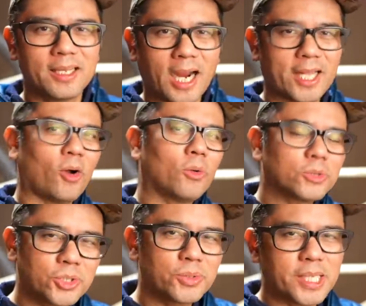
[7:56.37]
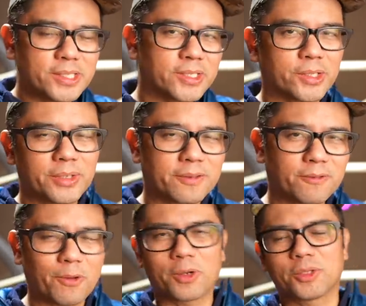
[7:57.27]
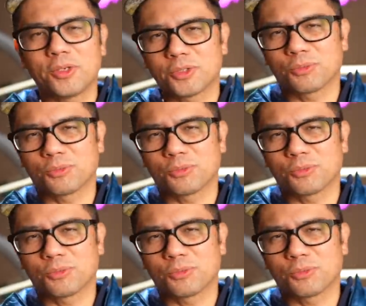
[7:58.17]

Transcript: I'd also consider it for those